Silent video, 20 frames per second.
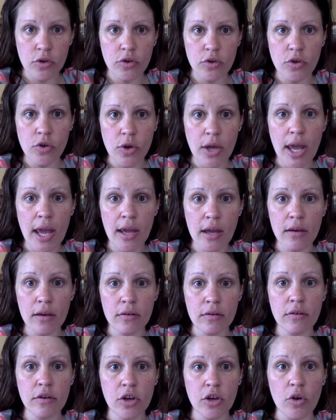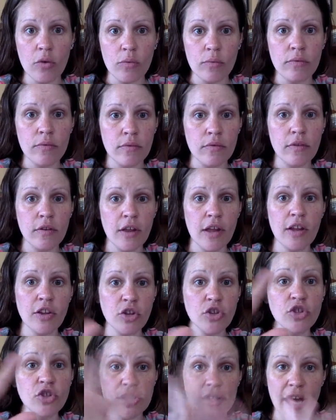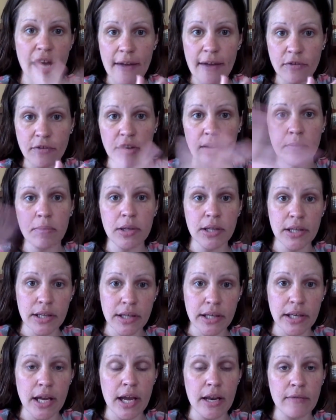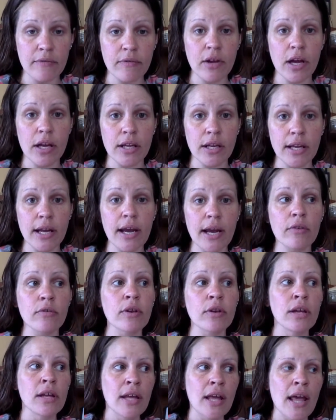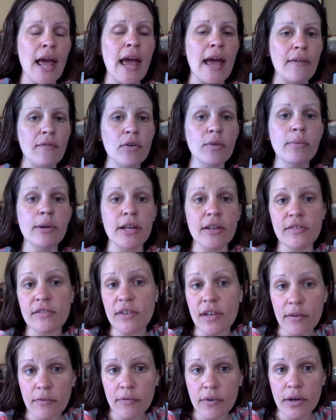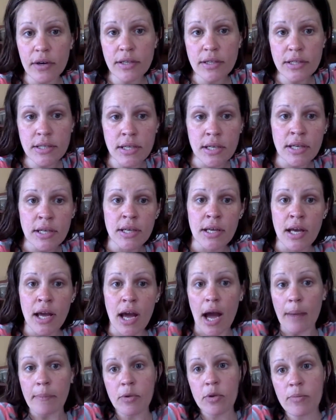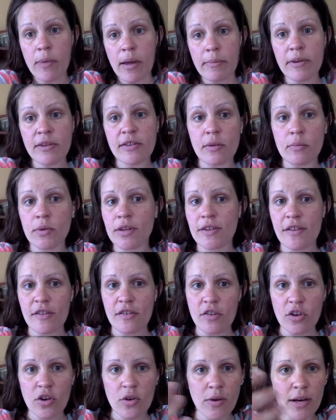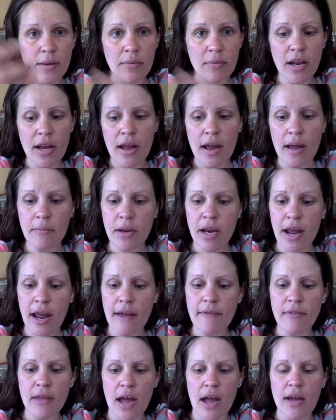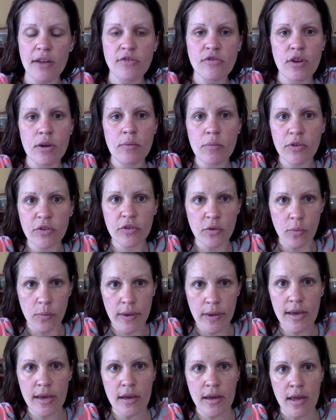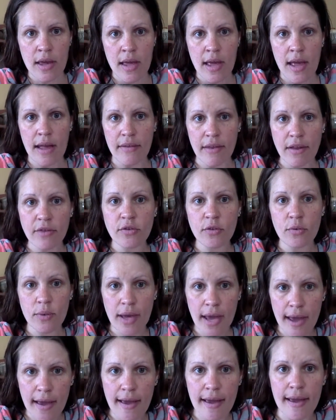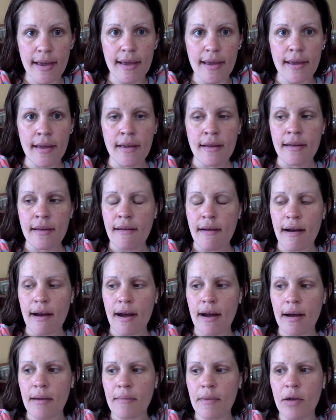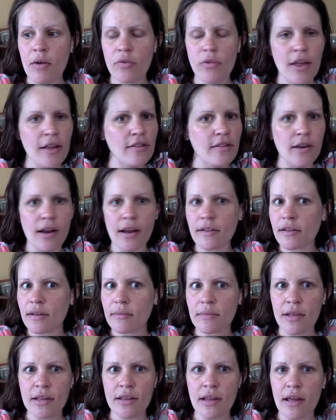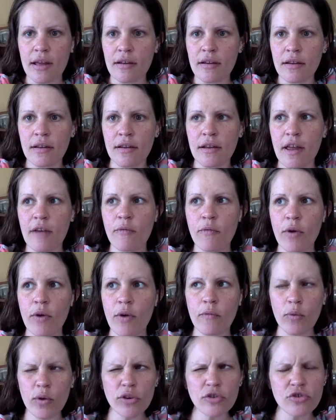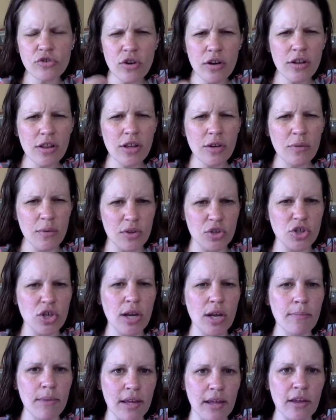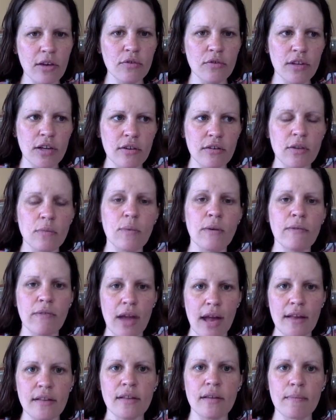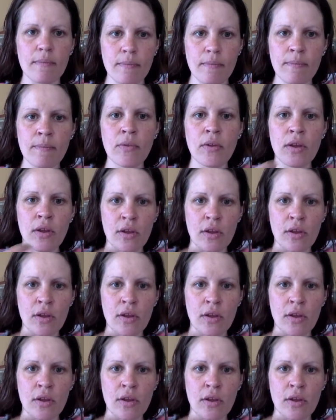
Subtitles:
you can't, you just have to completely kind of cut it out. Everybody's different. You may be someone that says, you know what, I'm gonna have that ice cream once a week, and that's okay. That's not something that, if we're struggling with shame and guilt there, then we've got some